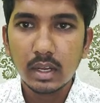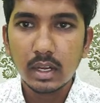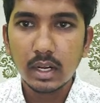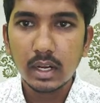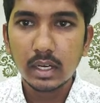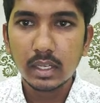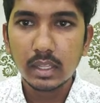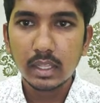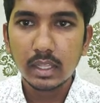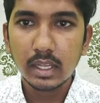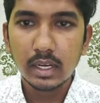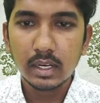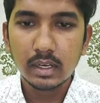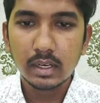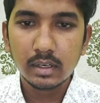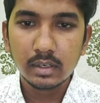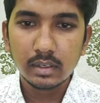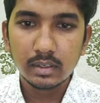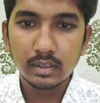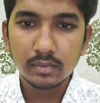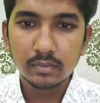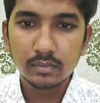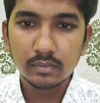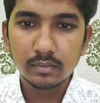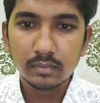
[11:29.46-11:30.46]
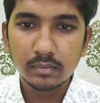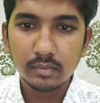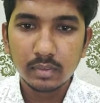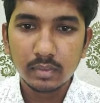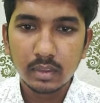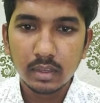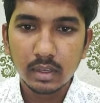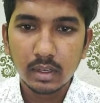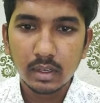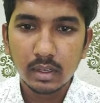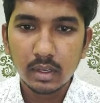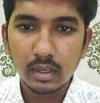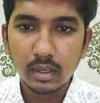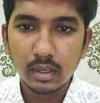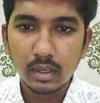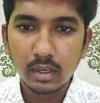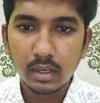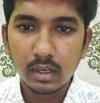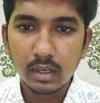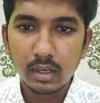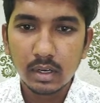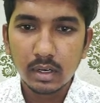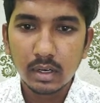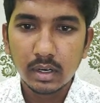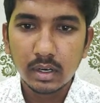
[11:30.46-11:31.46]
And then
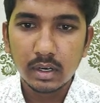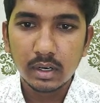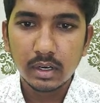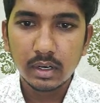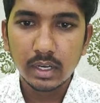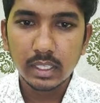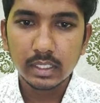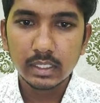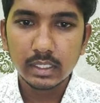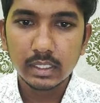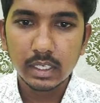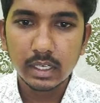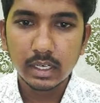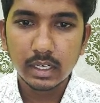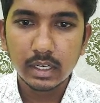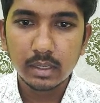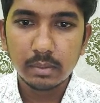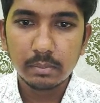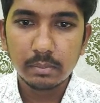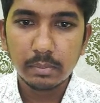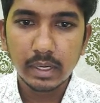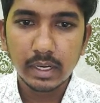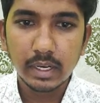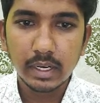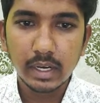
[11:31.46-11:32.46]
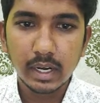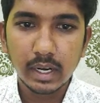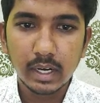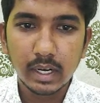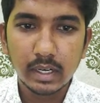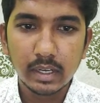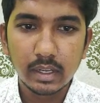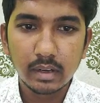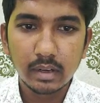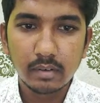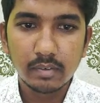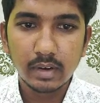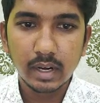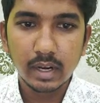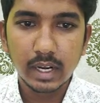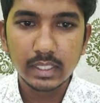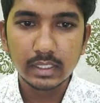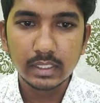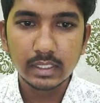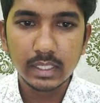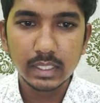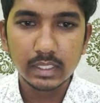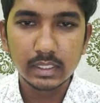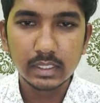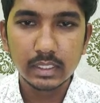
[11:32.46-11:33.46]
nature and materiality of
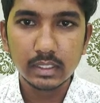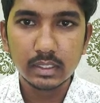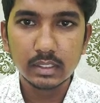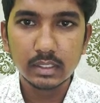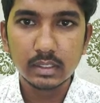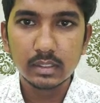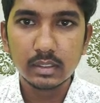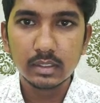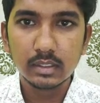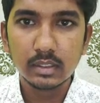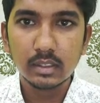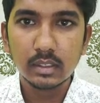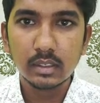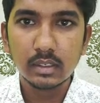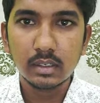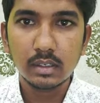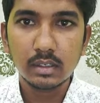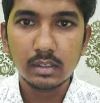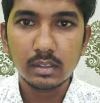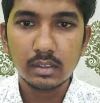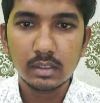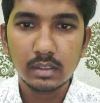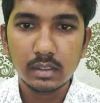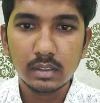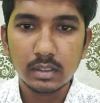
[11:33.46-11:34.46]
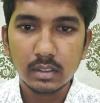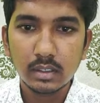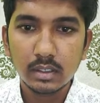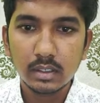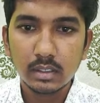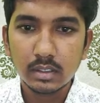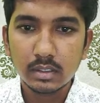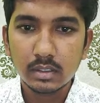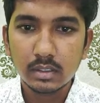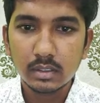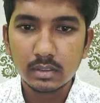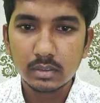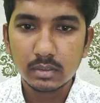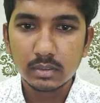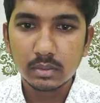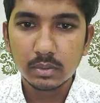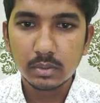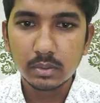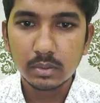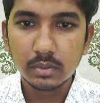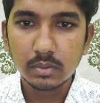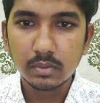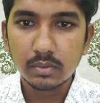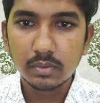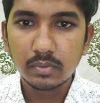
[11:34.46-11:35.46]
transactions.
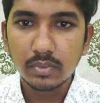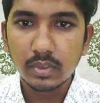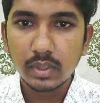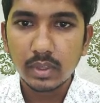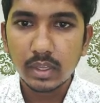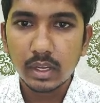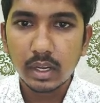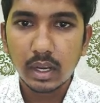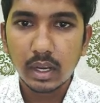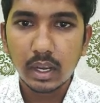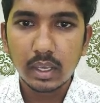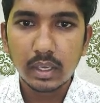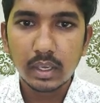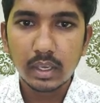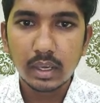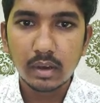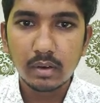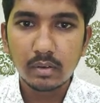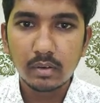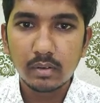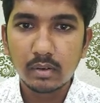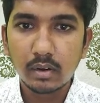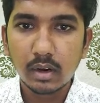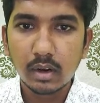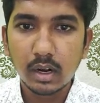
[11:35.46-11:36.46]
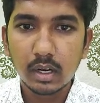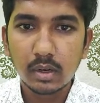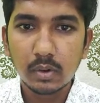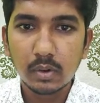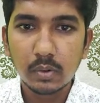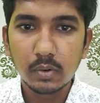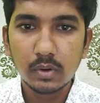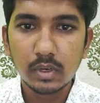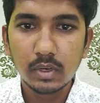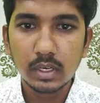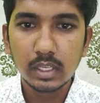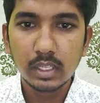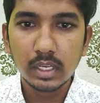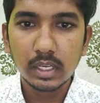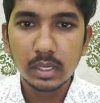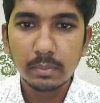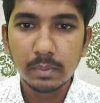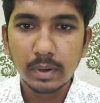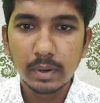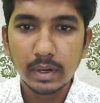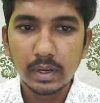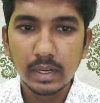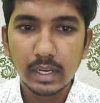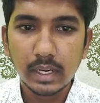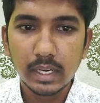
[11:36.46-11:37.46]
So I have not quoted that
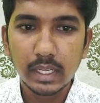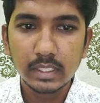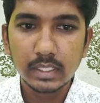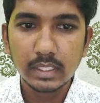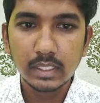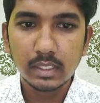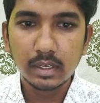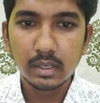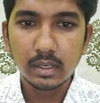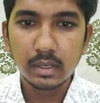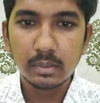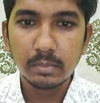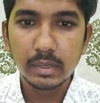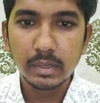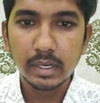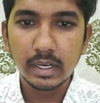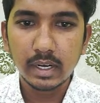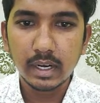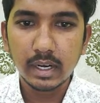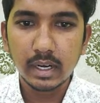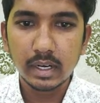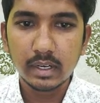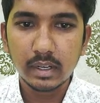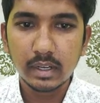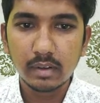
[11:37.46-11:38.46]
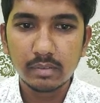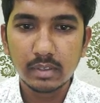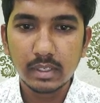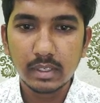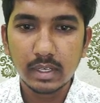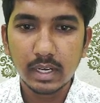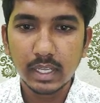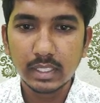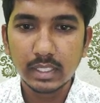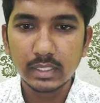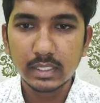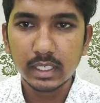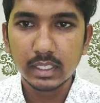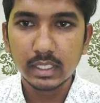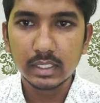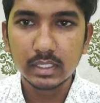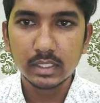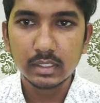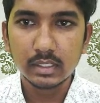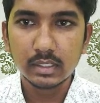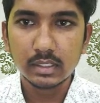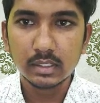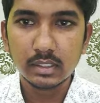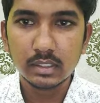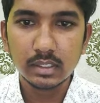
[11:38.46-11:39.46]
point, nature and materiality of the
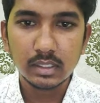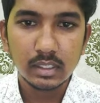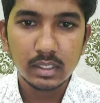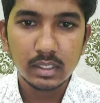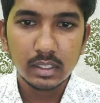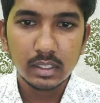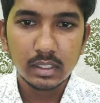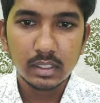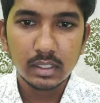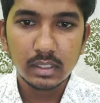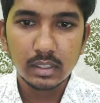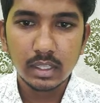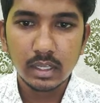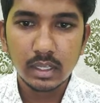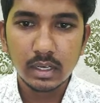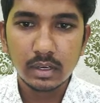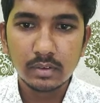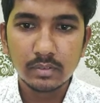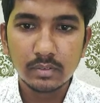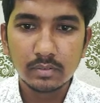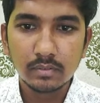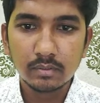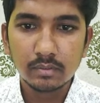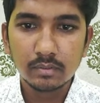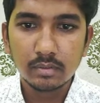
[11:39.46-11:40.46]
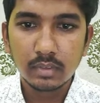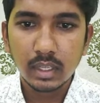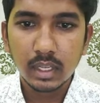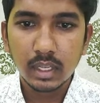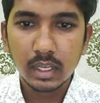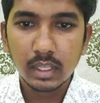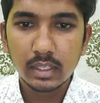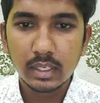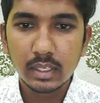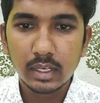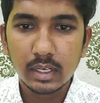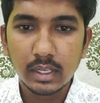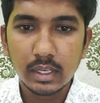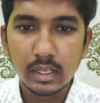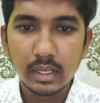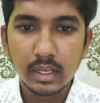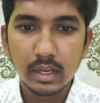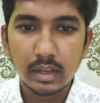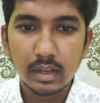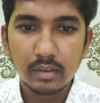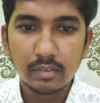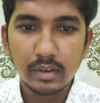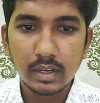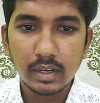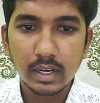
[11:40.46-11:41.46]
transactions. Then the degree
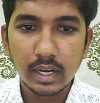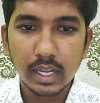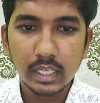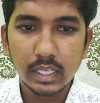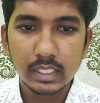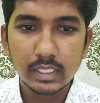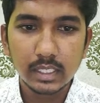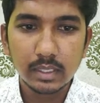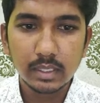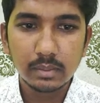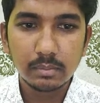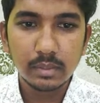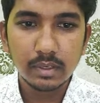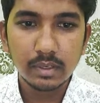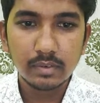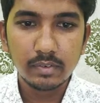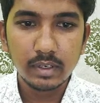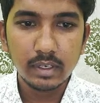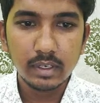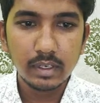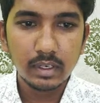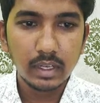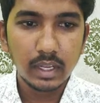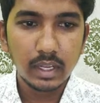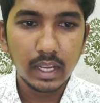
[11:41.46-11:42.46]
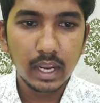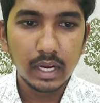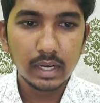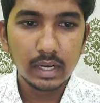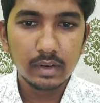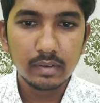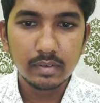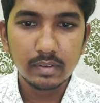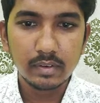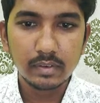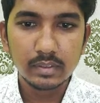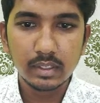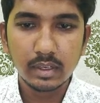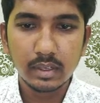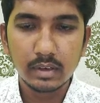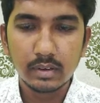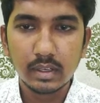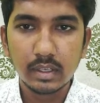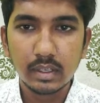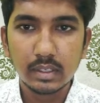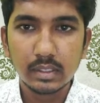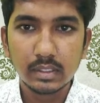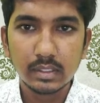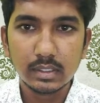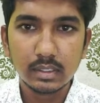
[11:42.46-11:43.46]
of interaction between activity of
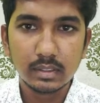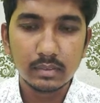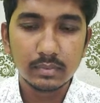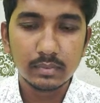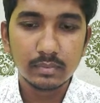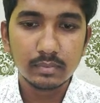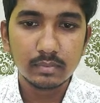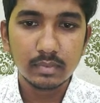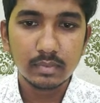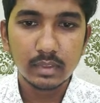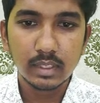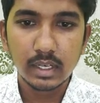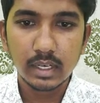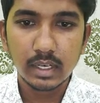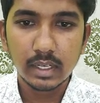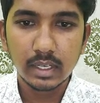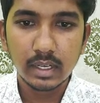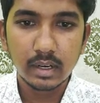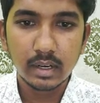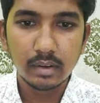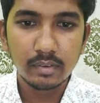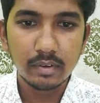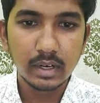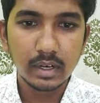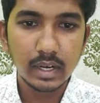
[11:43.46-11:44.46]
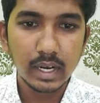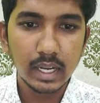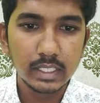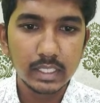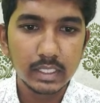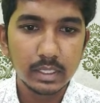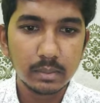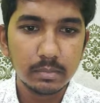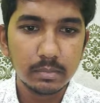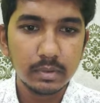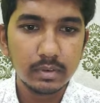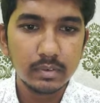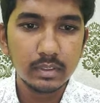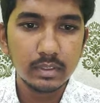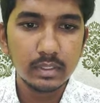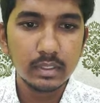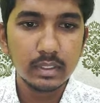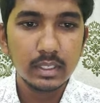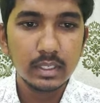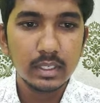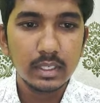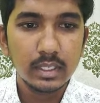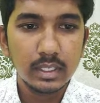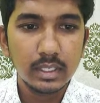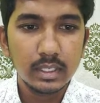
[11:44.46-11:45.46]
service, the degree of interaction between
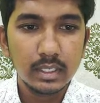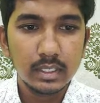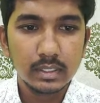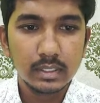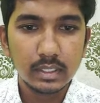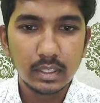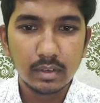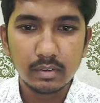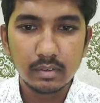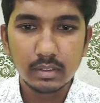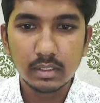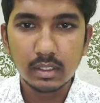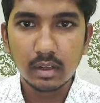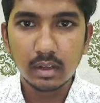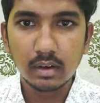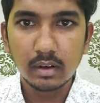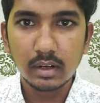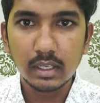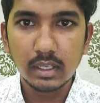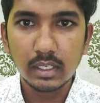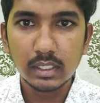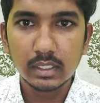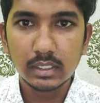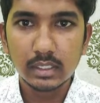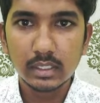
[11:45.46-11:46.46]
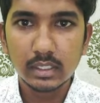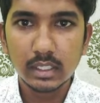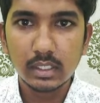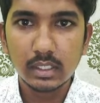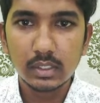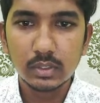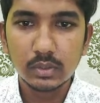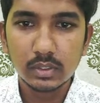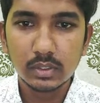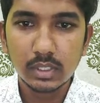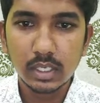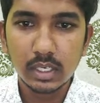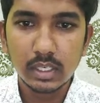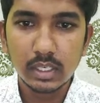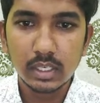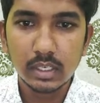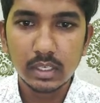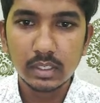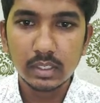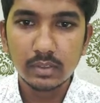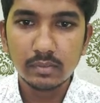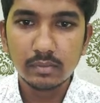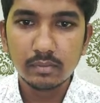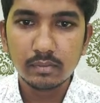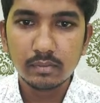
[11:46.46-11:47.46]
service organizations and user
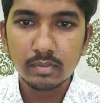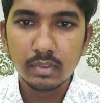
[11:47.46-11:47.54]
entity.